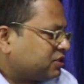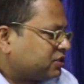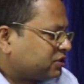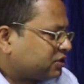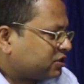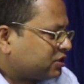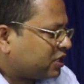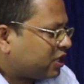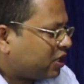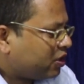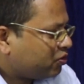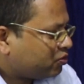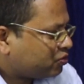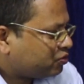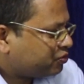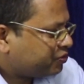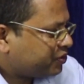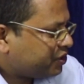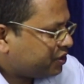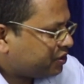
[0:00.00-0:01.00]
how could
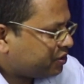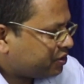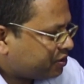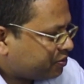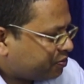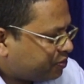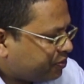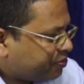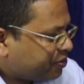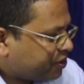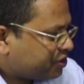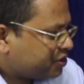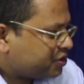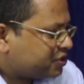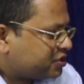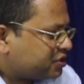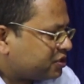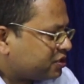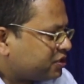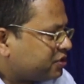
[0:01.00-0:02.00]
we prepare
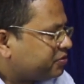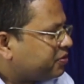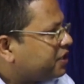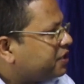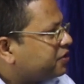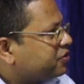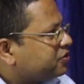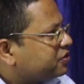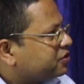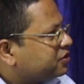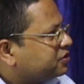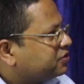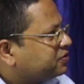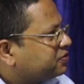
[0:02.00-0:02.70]
this divine rod?